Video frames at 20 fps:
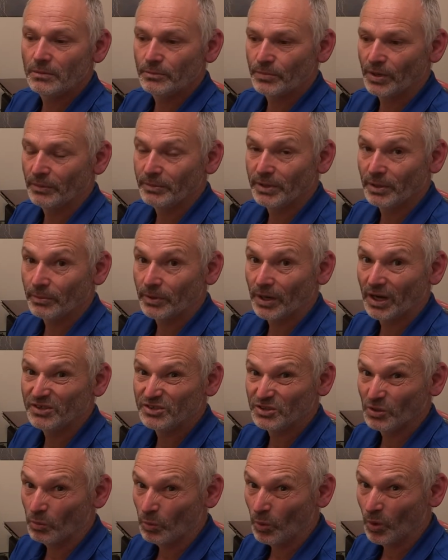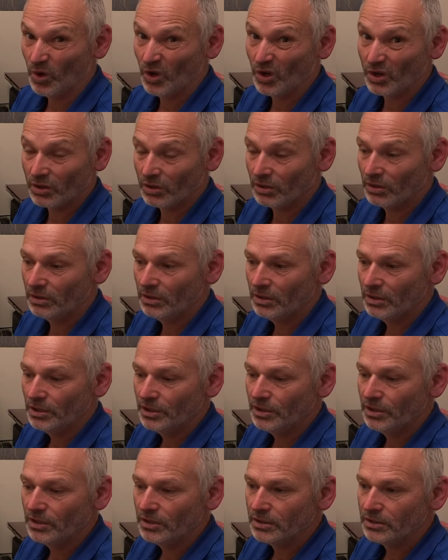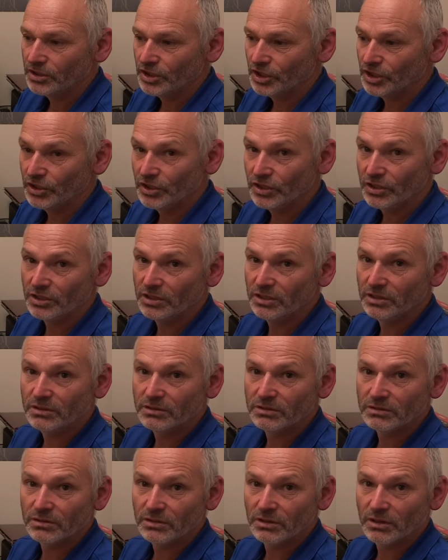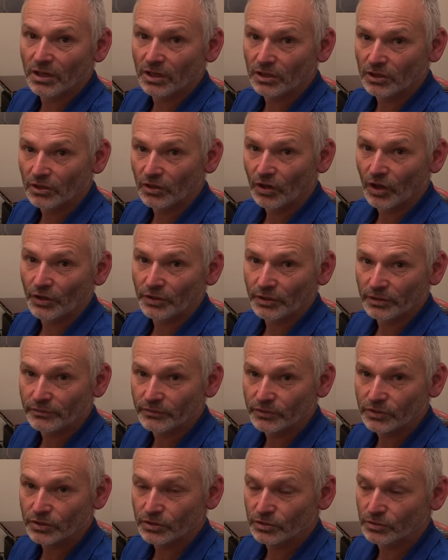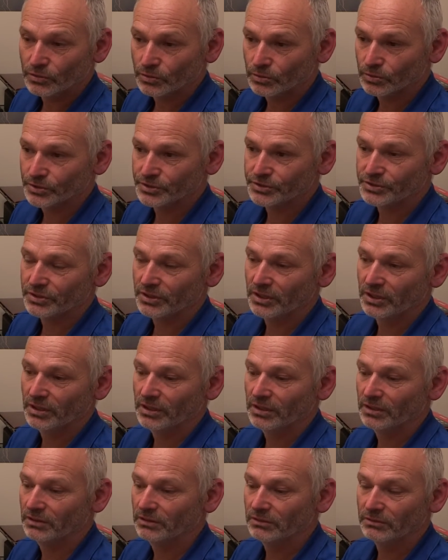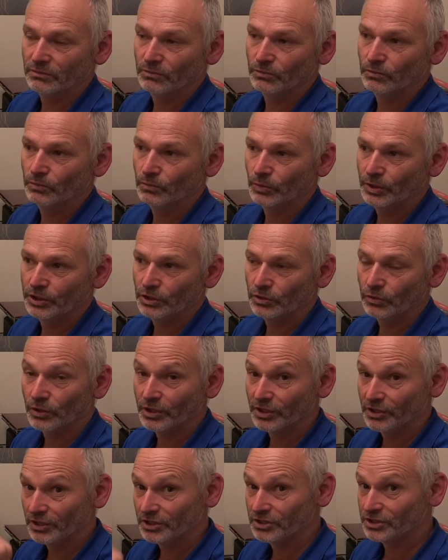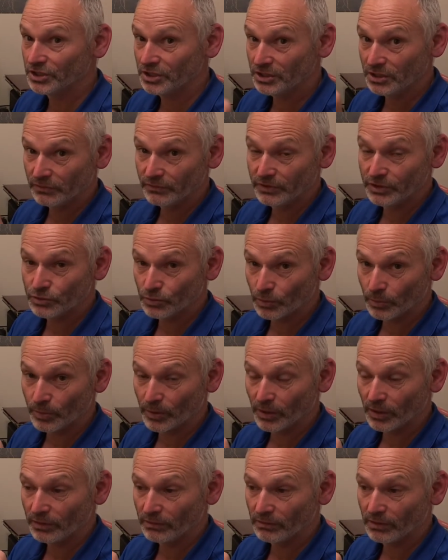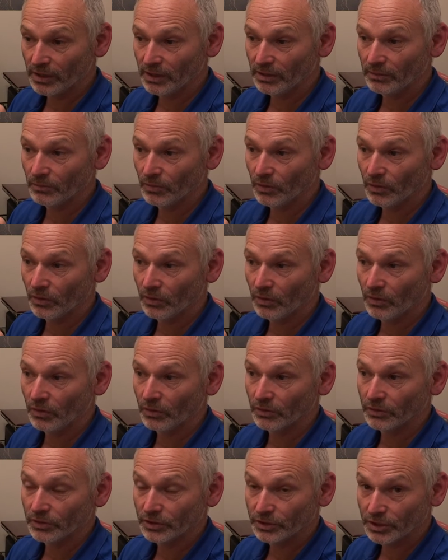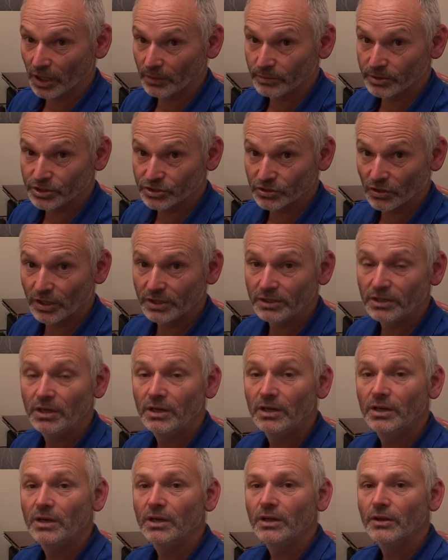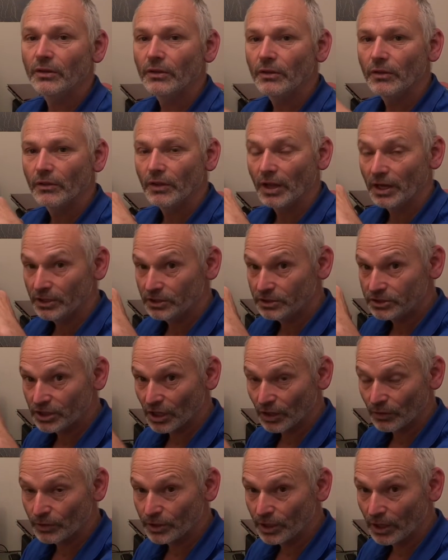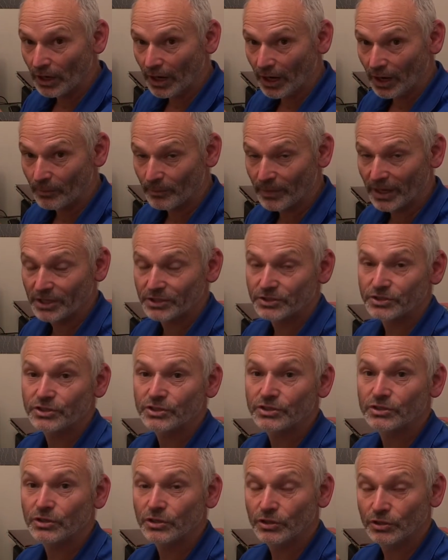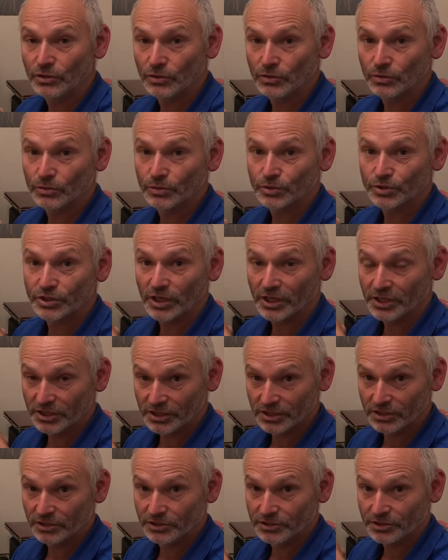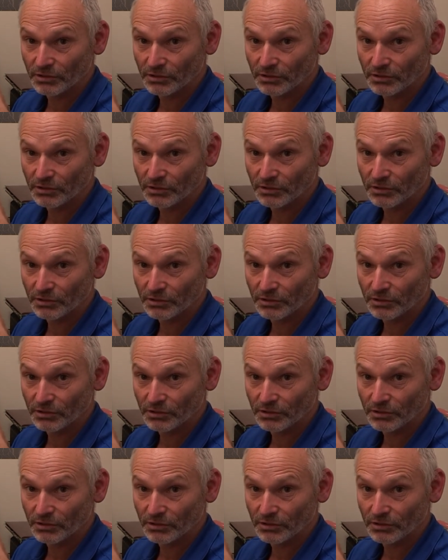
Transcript: Premiere Pro to work, you need a lot of CUDA cores. And when you look at each individual program on Adobe site, they tell you how much CUDA cores are needed